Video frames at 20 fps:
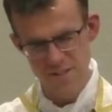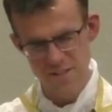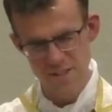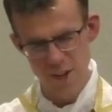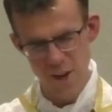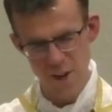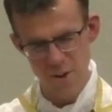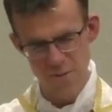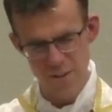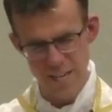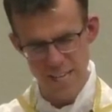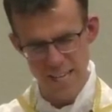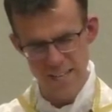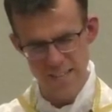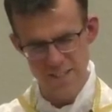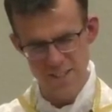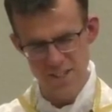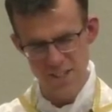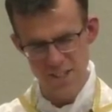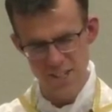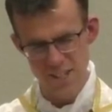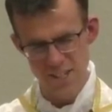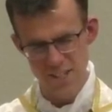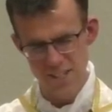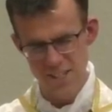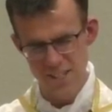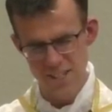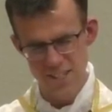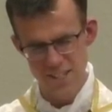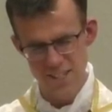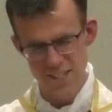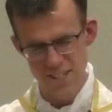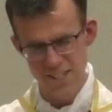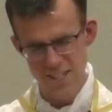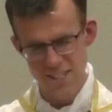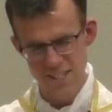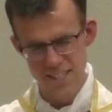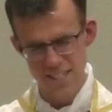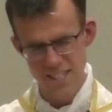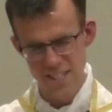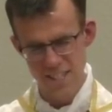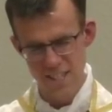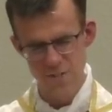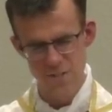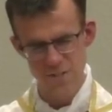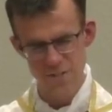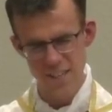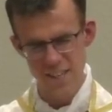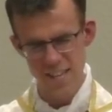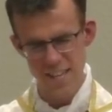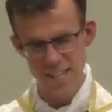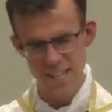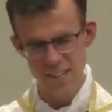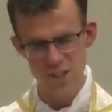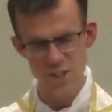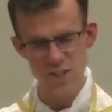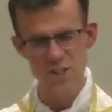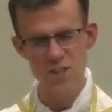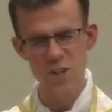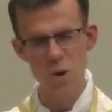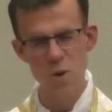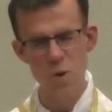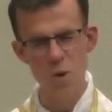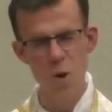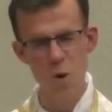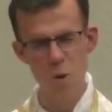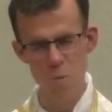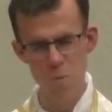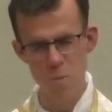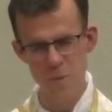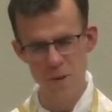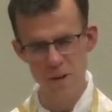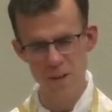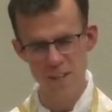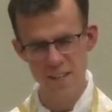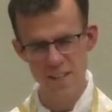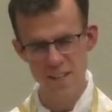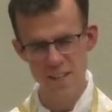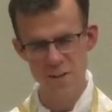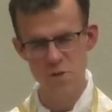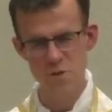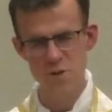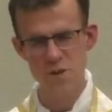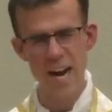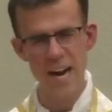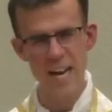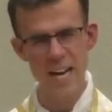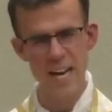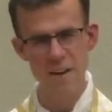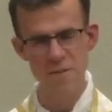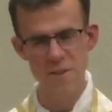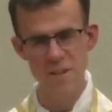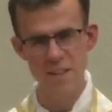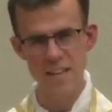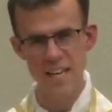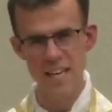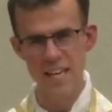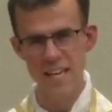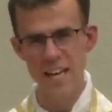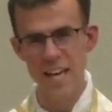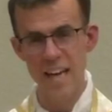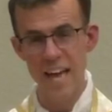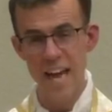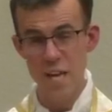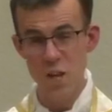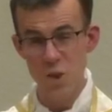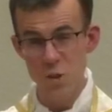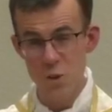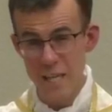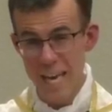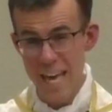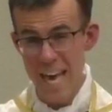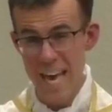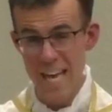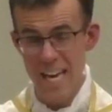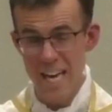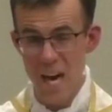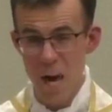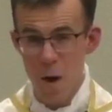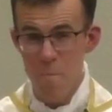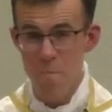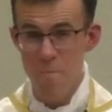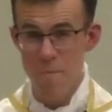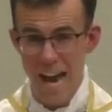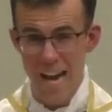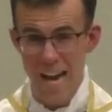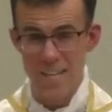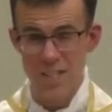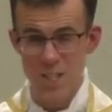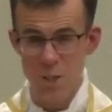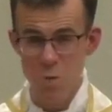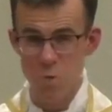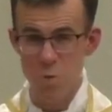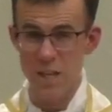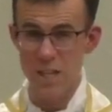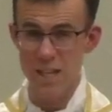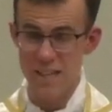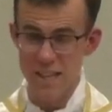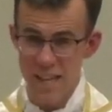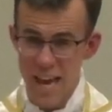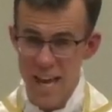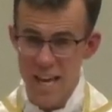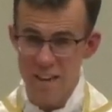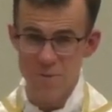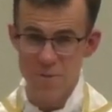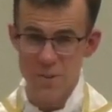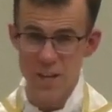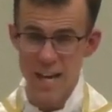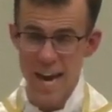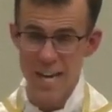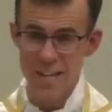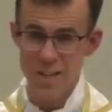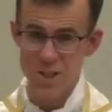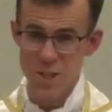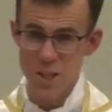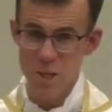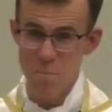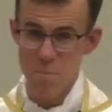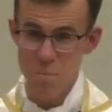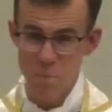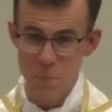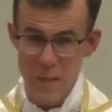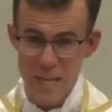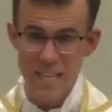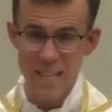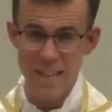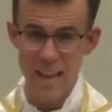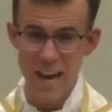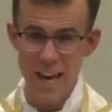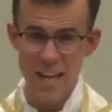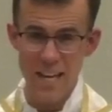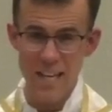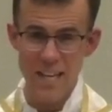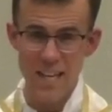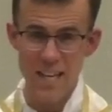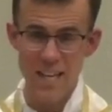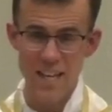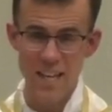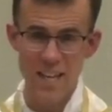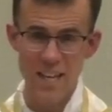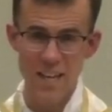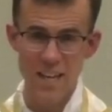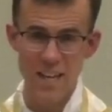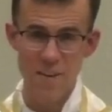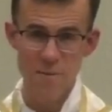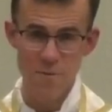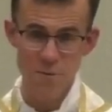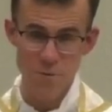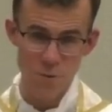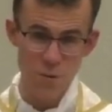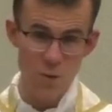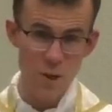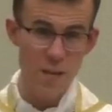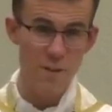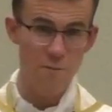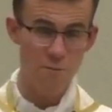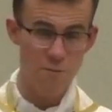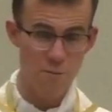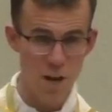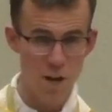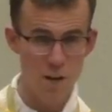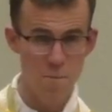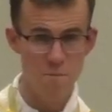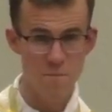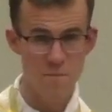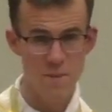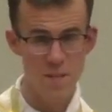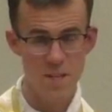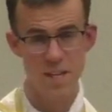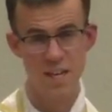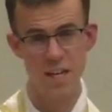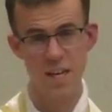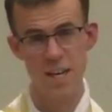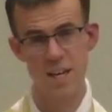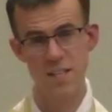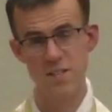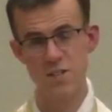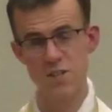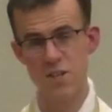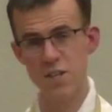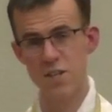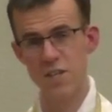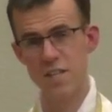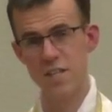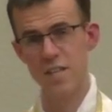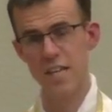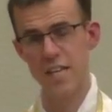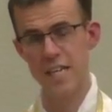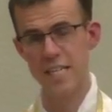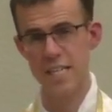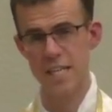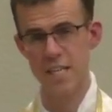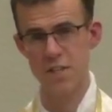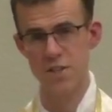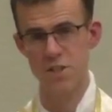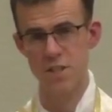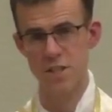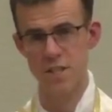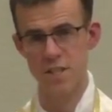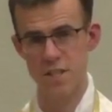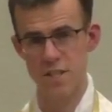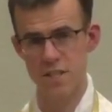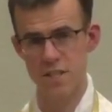over Easter, and you feel like there's no hope. You've tried everything, and you can't imagine what life could actually be like free from a certain addiction.